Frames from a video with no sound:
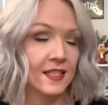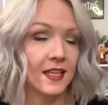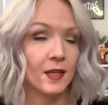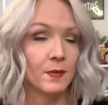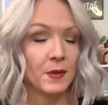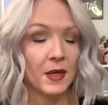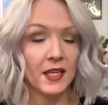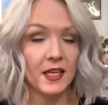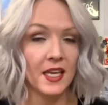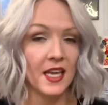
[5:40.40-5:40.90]

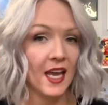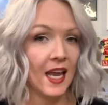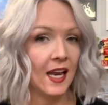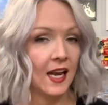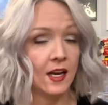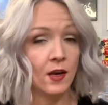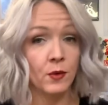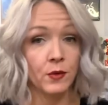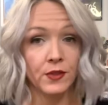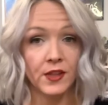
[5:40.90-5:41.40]
Mickey, and
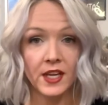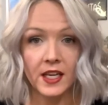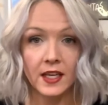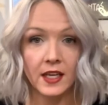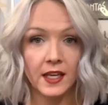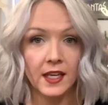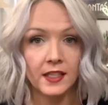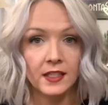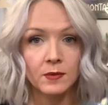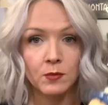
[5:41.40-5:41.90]
I don't think
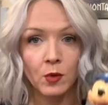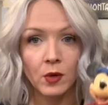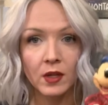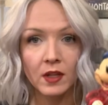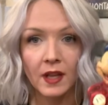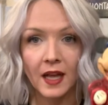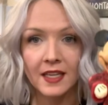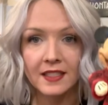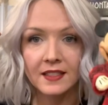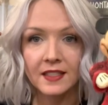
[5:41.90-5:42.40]
it gets more
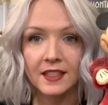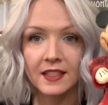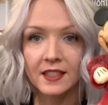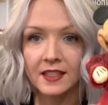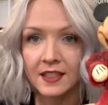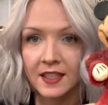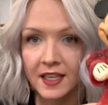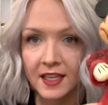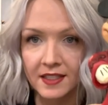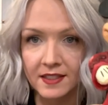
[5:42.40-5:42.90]
classic
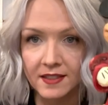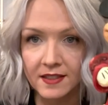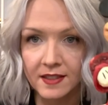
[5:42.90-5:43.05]
than this.